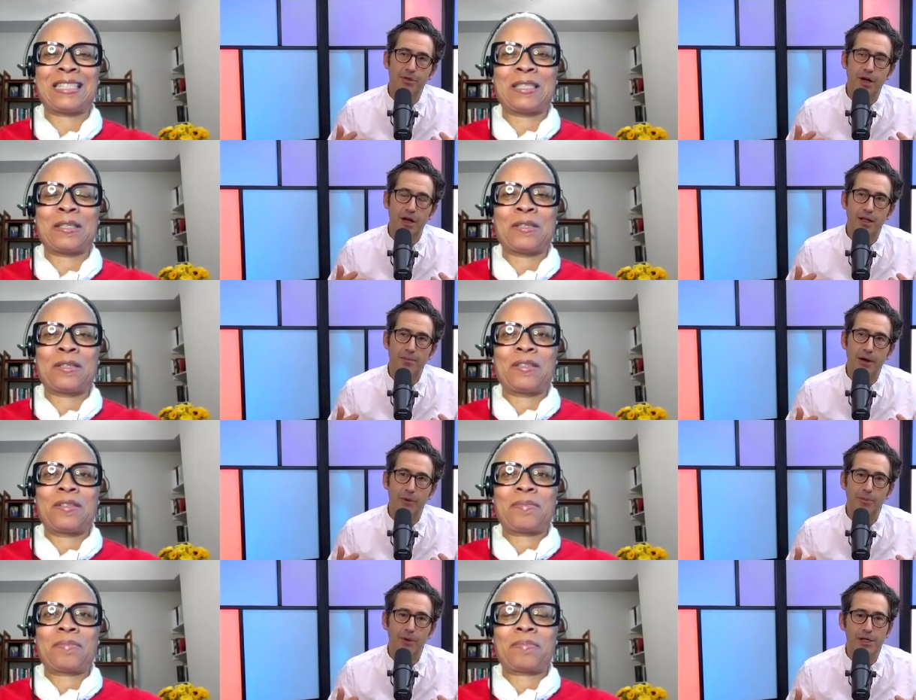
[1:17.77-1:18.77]
Speaker 1: talking about
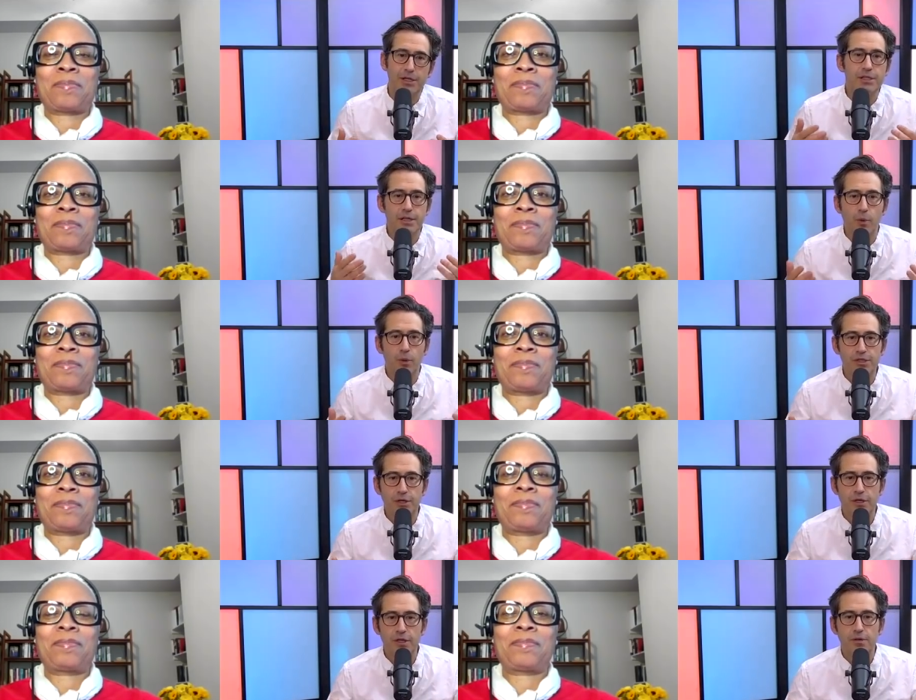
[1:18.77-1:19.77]
reparations in a more
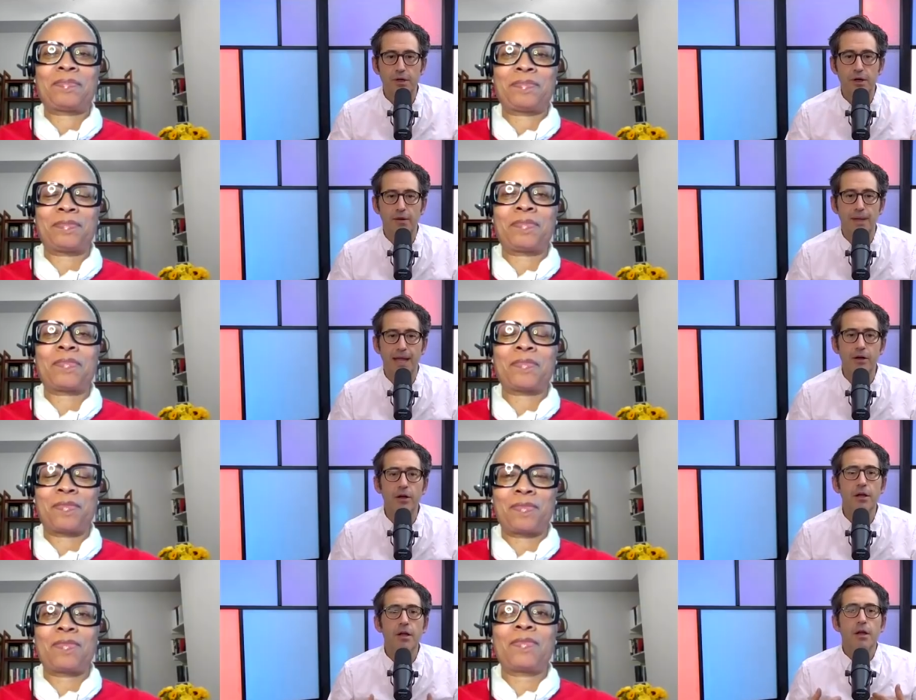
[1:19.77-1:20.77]
serious uh, manner.
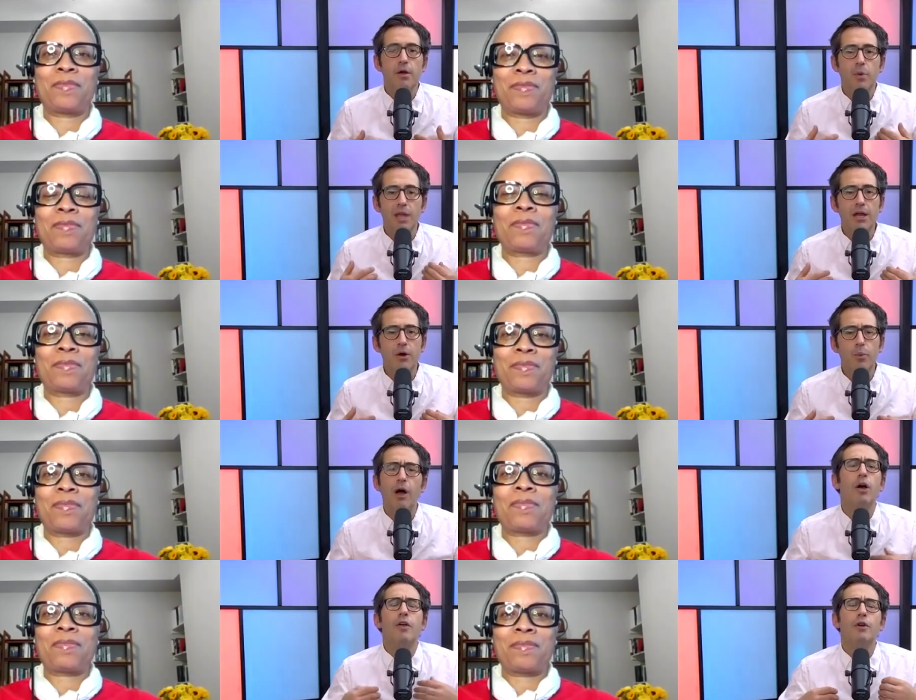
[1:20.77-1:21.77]
We hear,
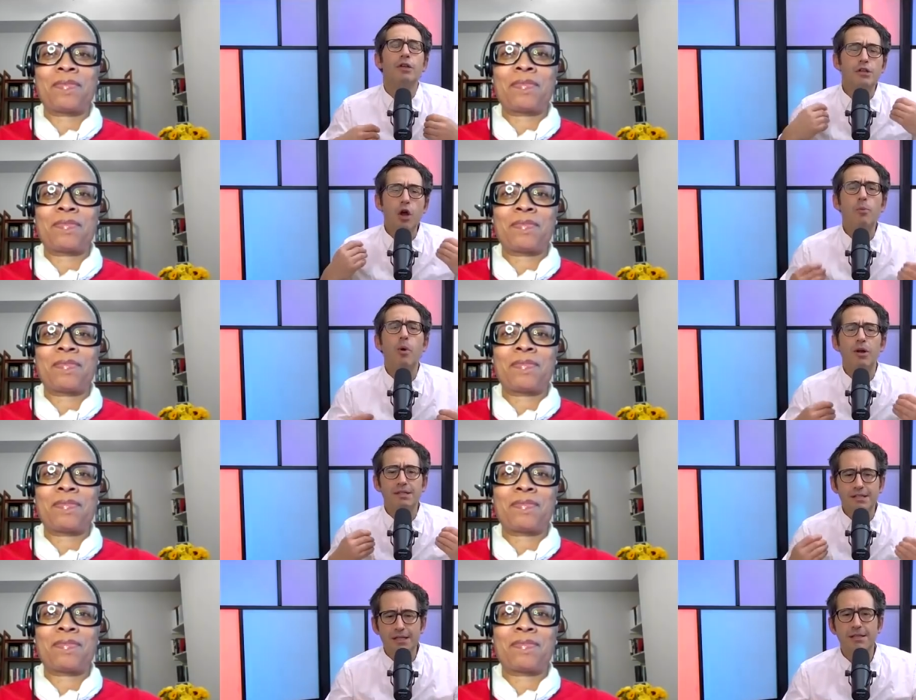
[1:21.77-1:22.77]
well, there is no more
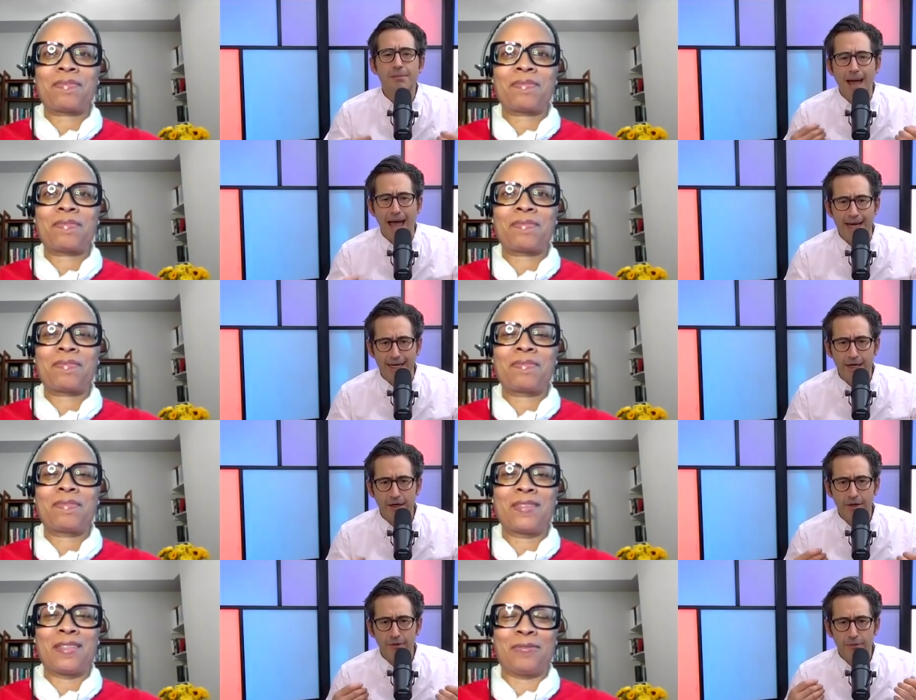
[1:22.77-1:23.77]
systematic
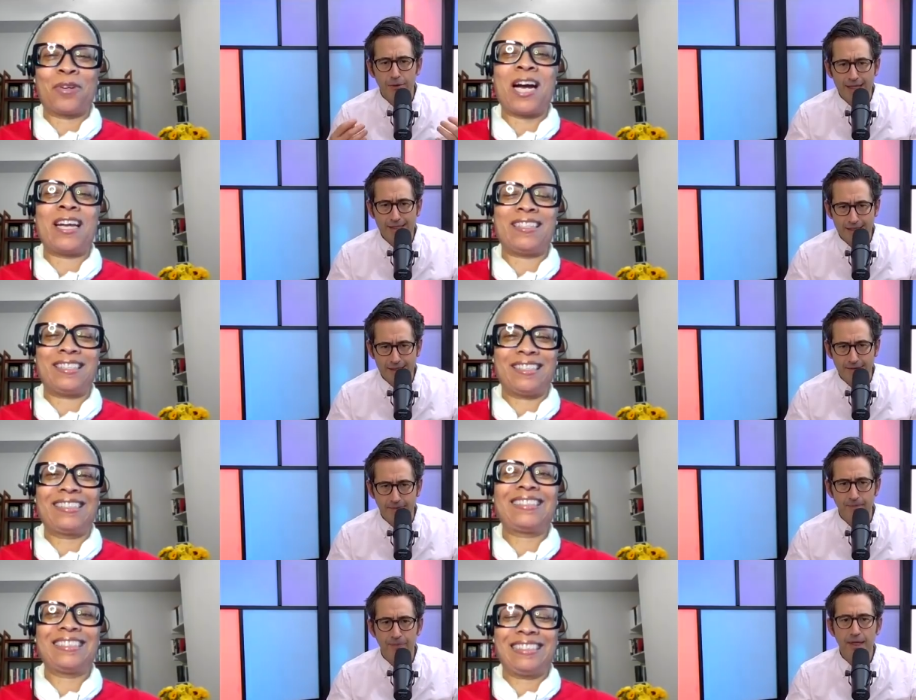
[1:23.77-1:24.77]
Speaker 2: racism right.
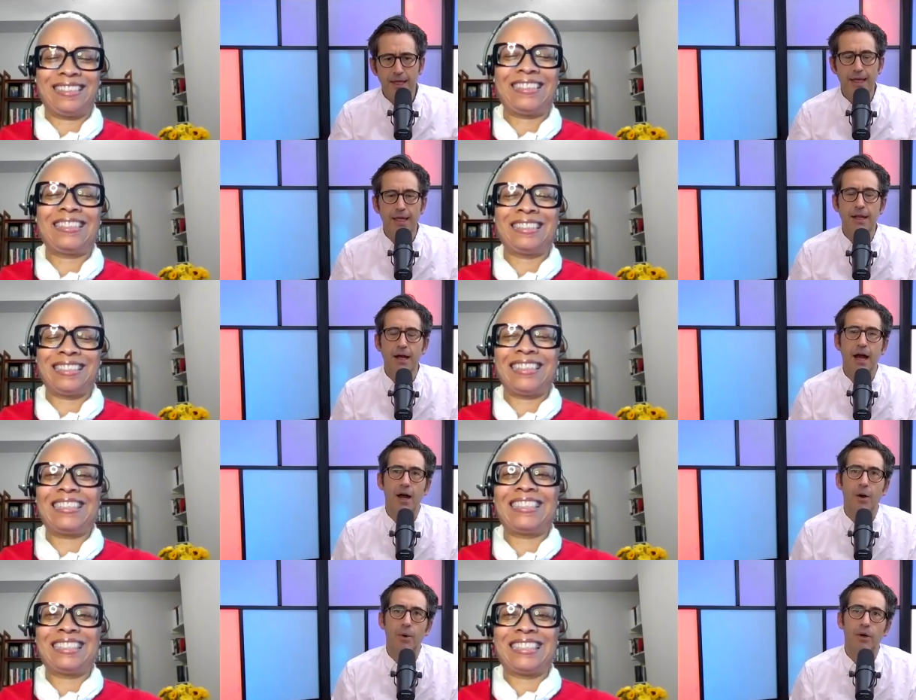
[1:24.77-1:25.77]
Speaker 1: in
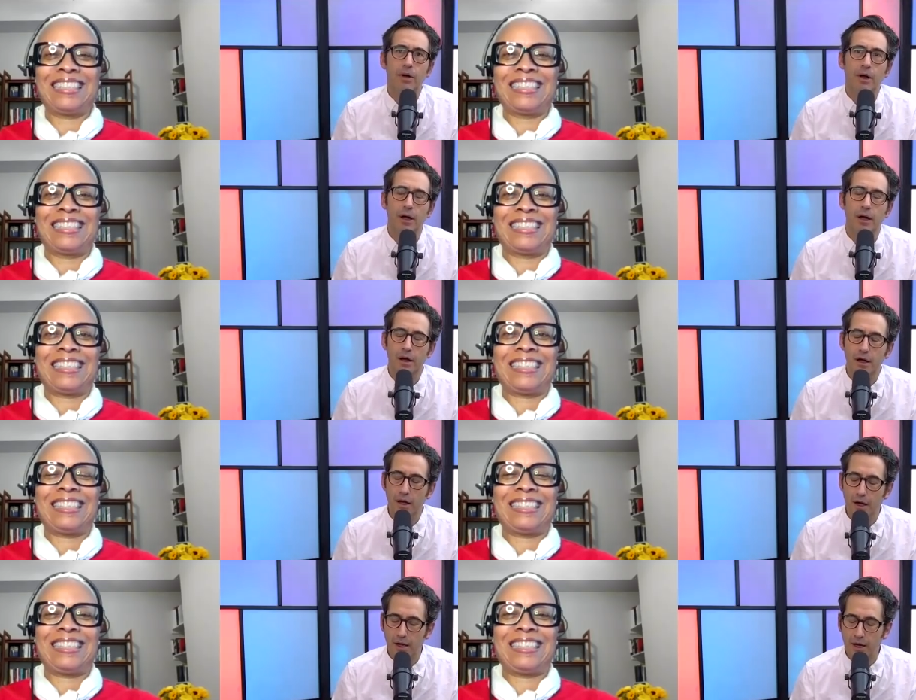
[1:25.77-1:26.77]
our uh,
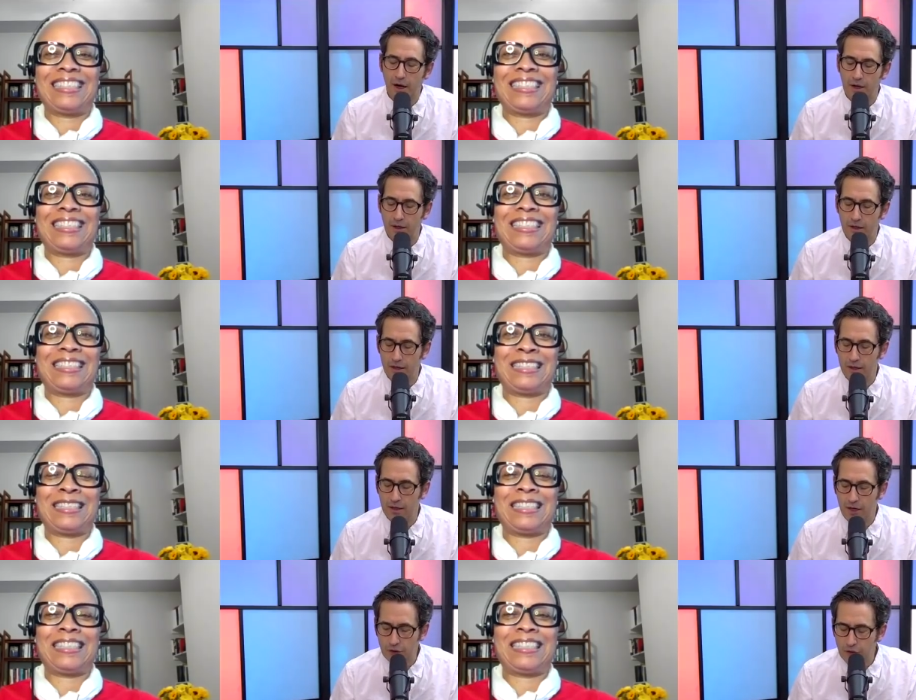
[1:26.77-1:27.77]
in our uh,
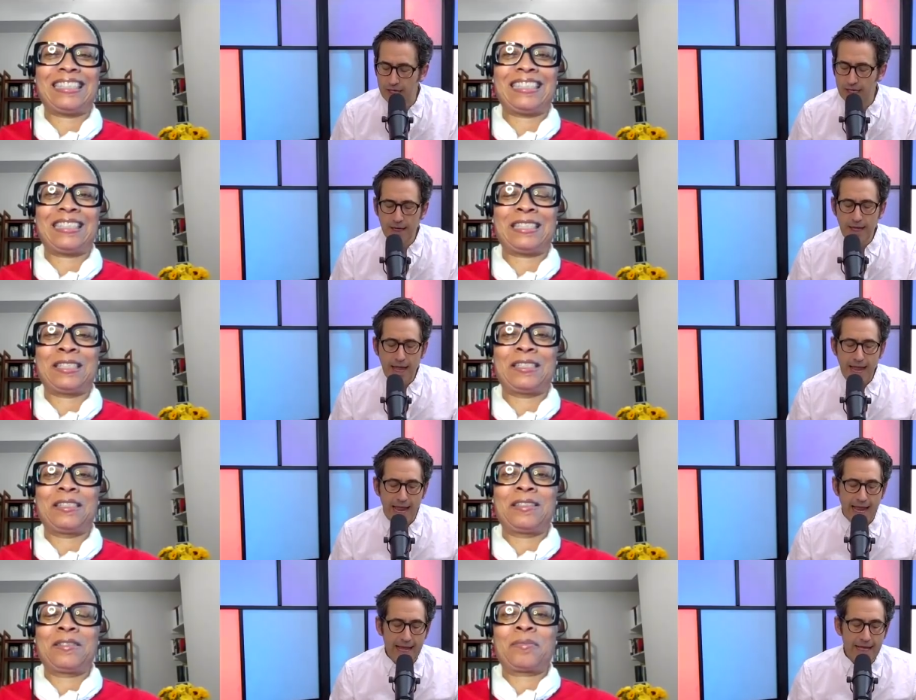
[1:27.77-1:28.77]
country,
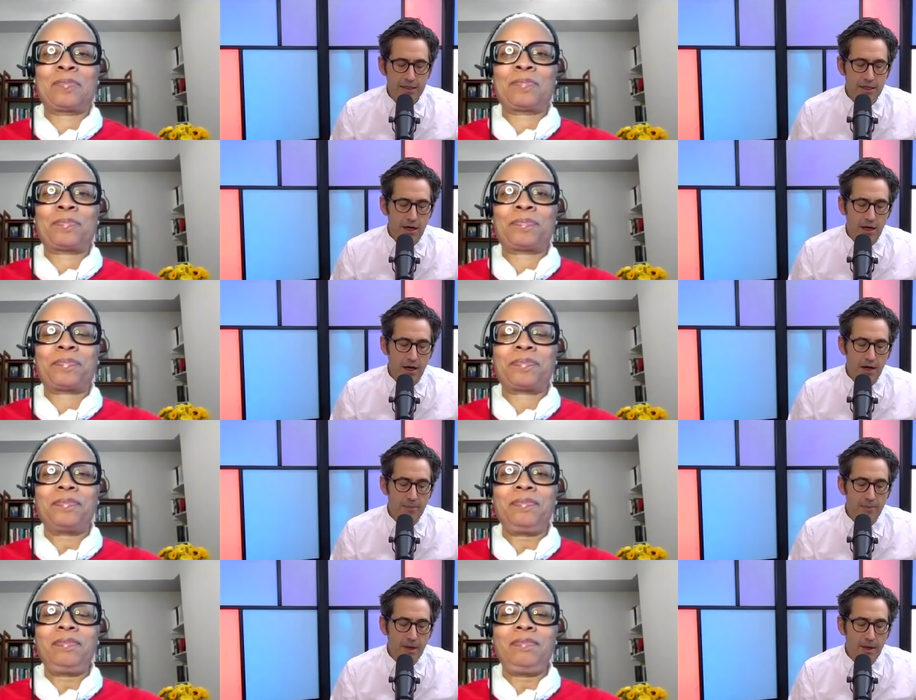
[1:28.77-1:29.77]
and um,